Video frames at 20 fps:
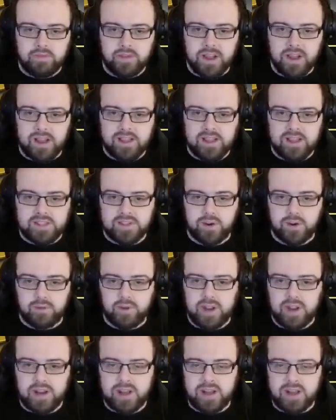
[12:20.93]
I feel like that's
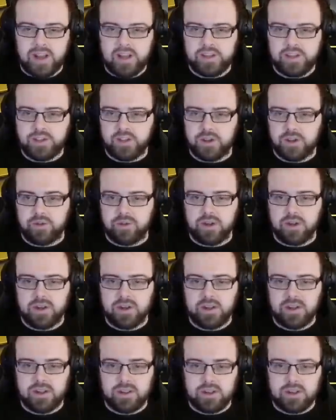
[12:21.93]
not really an issue.
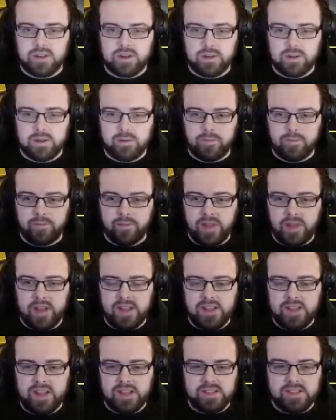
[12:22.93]

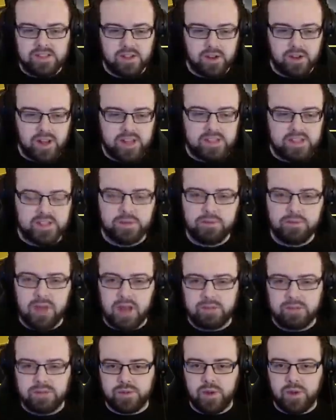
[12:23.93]
Like, it's not like
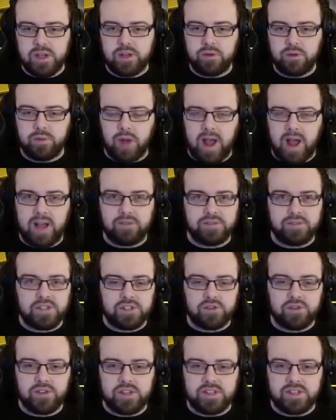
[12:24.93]
some games where you have
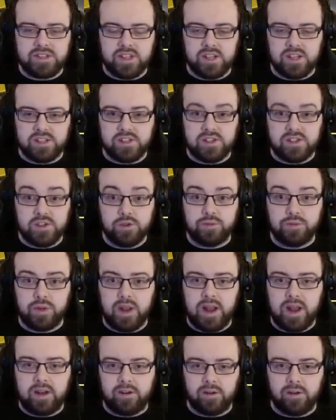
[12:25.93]
streets that are
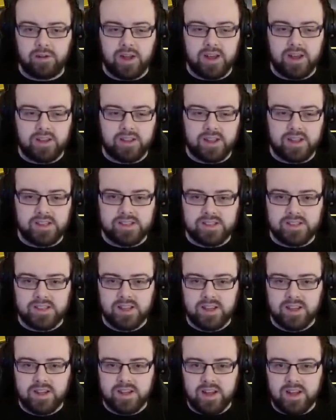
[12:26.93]
super narrow like
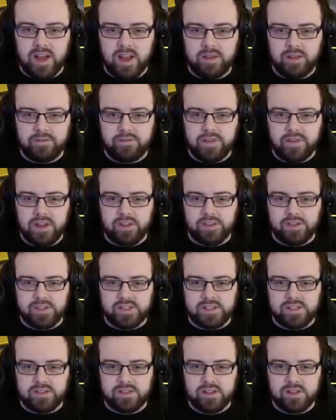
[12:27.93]
this, and it
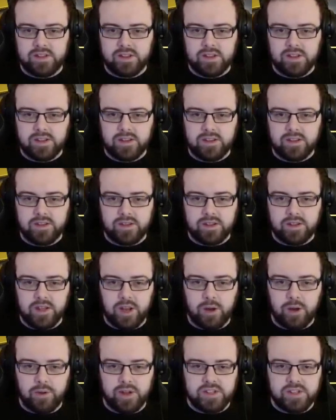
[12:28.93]
feels,
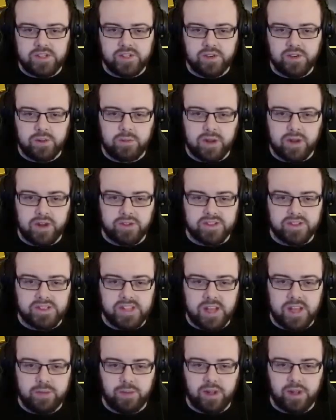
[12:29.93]
you know, extremely
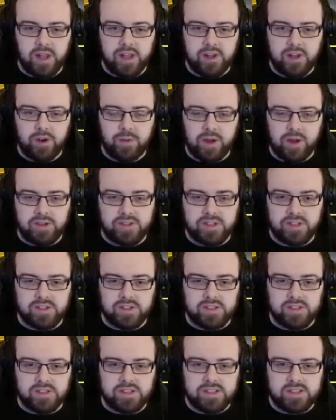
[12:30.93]
unstable, like you're about to
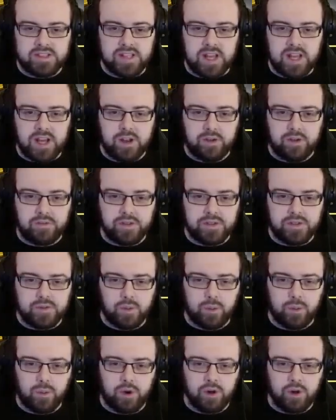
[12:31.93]
just slide off
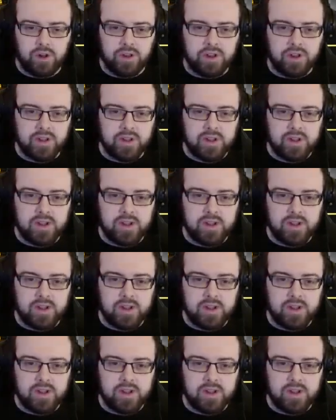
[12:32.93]
into a wall.